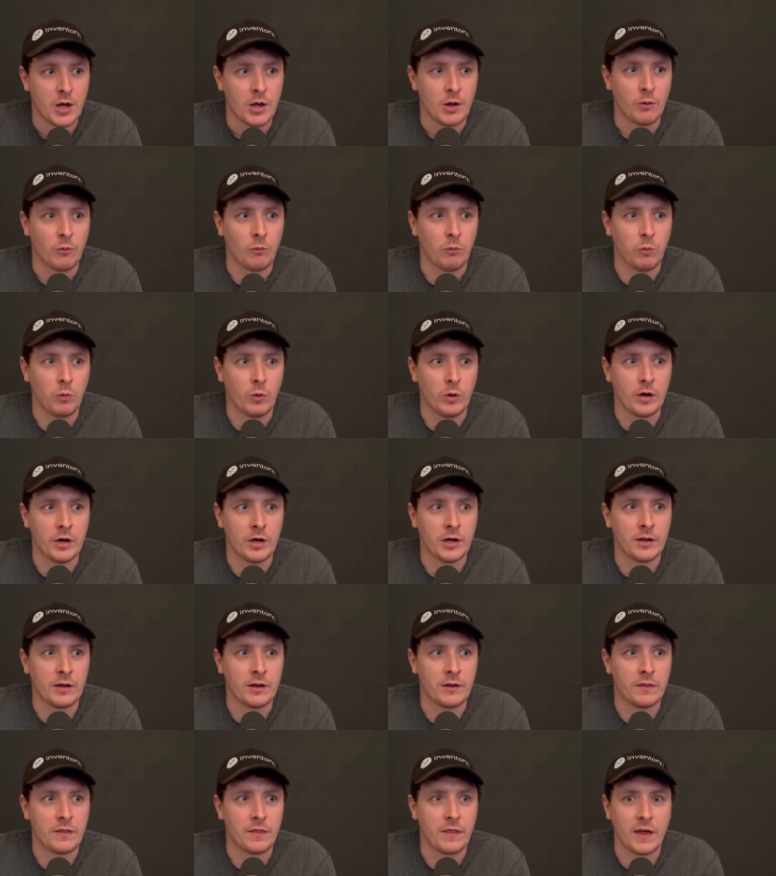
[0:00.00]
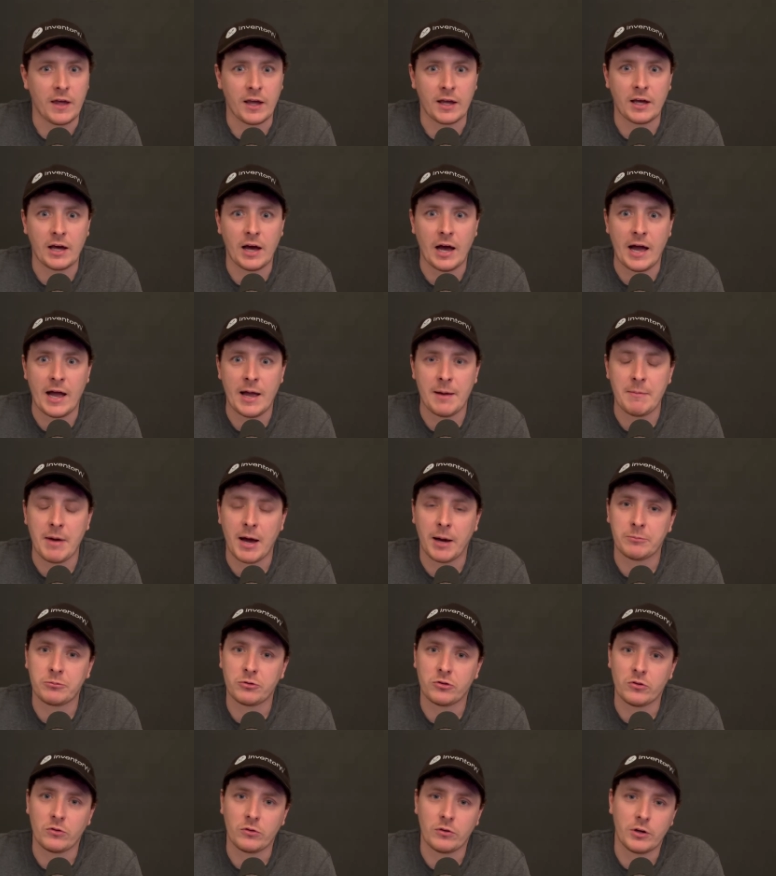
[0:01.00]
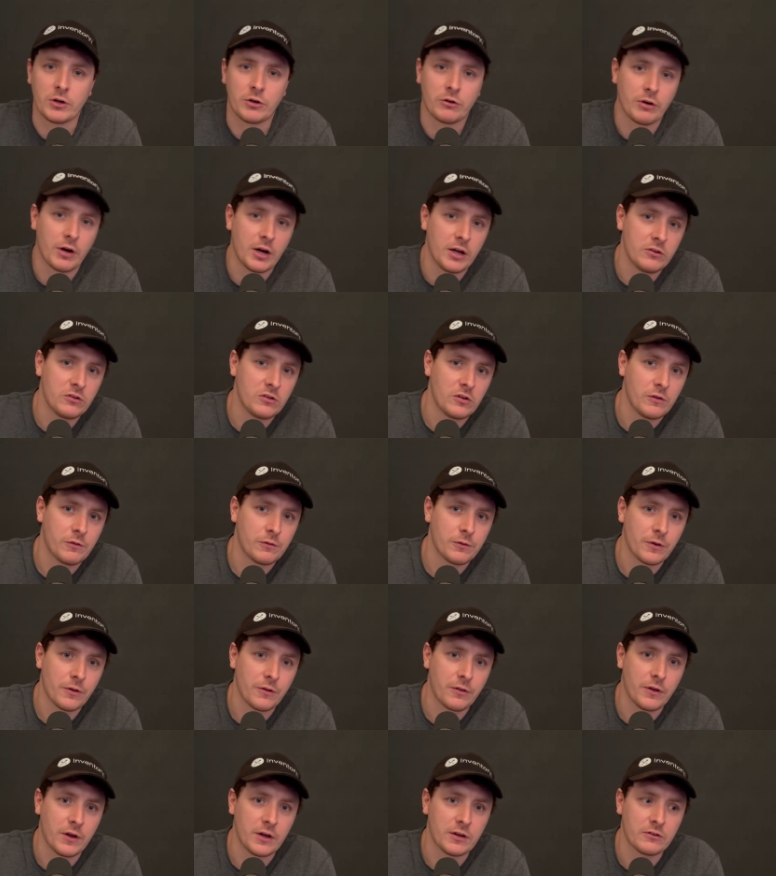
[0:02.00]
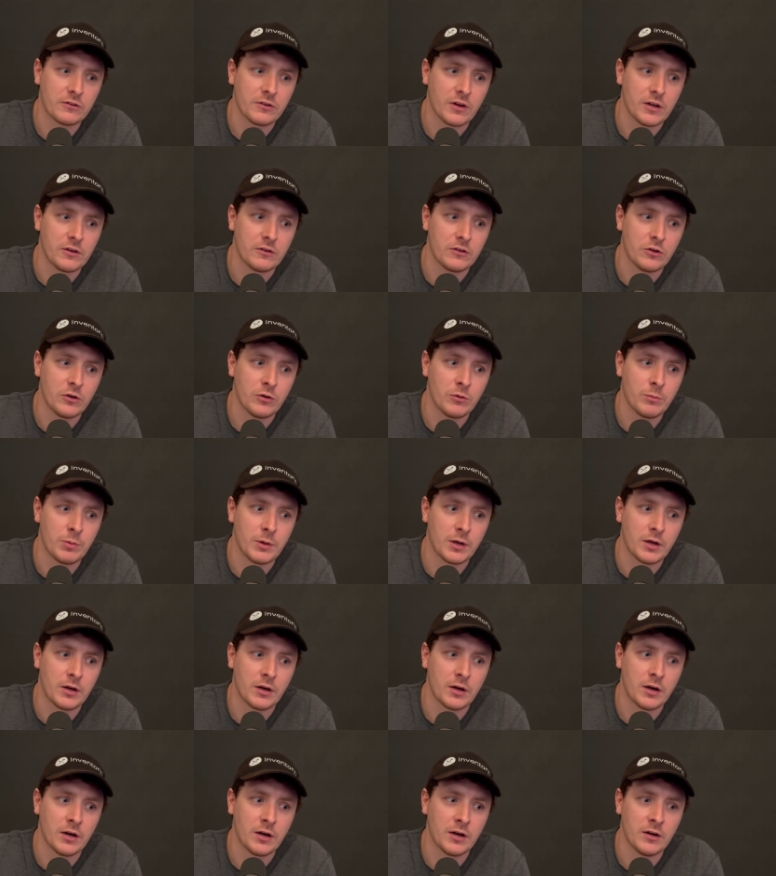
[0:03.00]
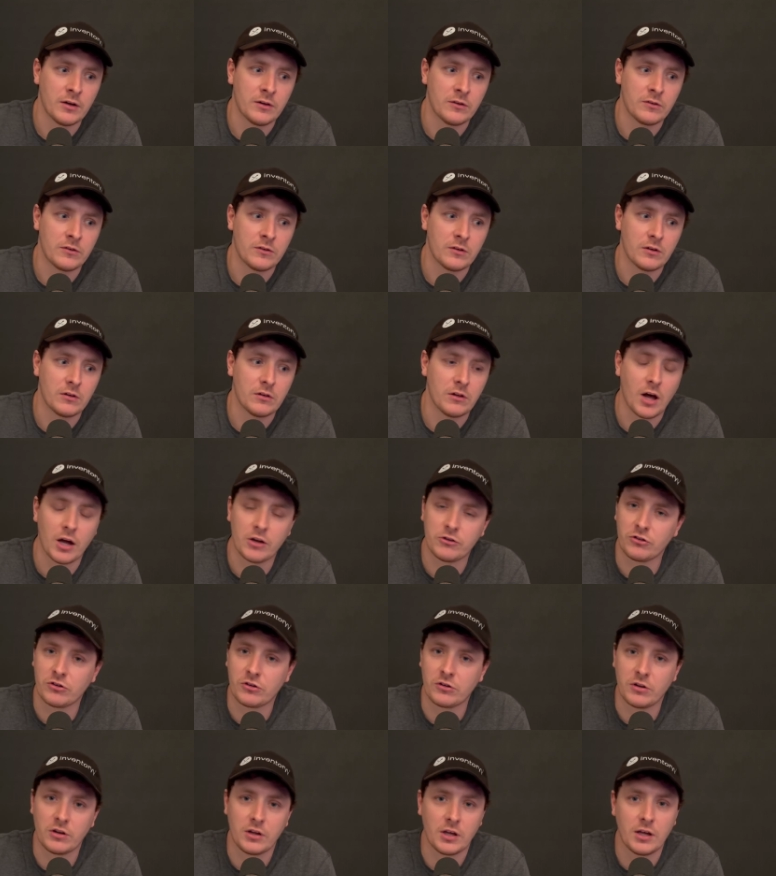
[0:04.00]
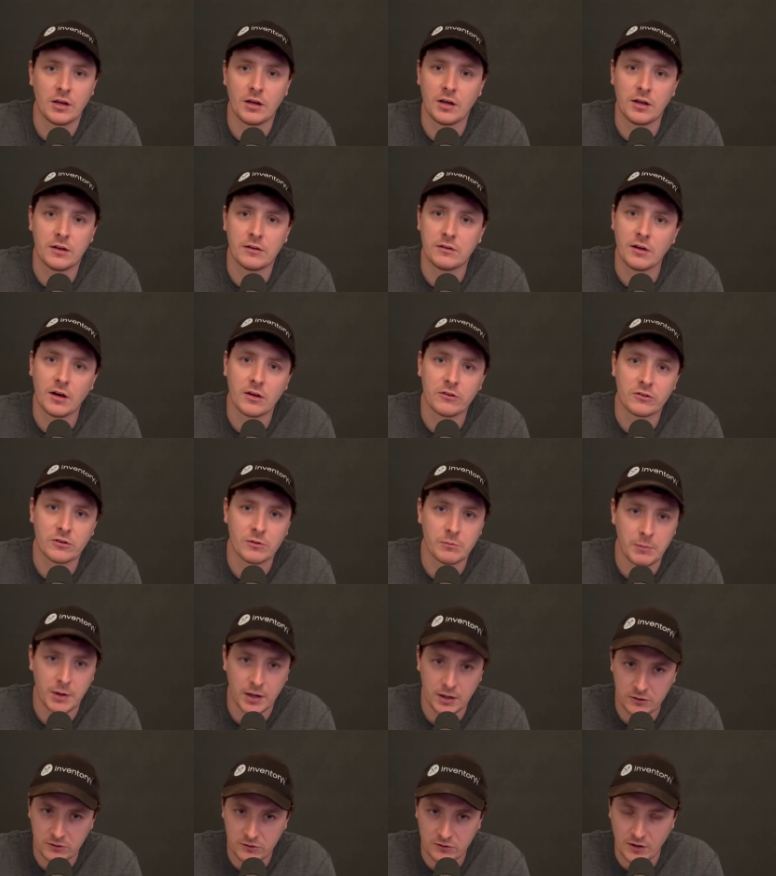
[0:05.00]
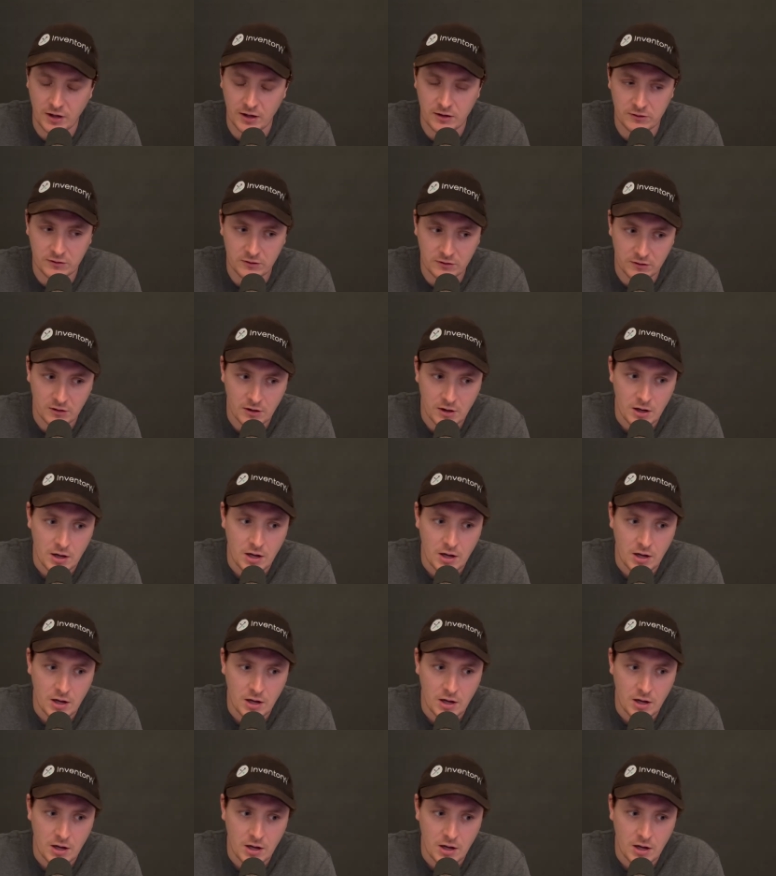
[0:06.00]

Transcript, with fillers: would think I am absolutely crazy for the things I do because logically it doesn't make sense.